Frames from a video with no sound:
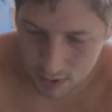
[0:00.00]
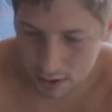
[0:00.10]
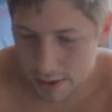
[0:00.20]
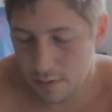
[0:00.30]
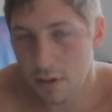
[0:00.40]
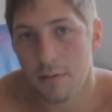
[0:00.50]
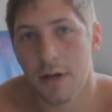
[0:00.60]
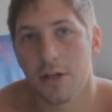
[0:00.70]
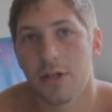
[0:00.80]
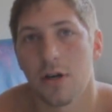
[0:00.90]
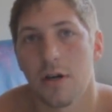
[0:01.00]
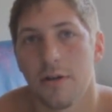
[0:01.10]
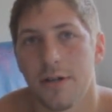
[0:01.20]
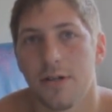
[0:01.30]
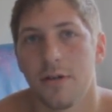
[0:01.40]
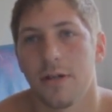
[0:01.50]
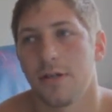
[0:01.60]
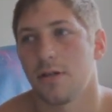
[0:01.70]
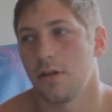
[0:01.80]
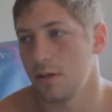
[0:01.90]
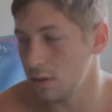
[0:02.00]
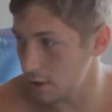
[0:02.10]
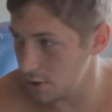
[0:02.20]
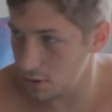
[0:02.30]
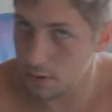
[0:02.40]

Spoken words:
That's pretty much all there is to it, so let's do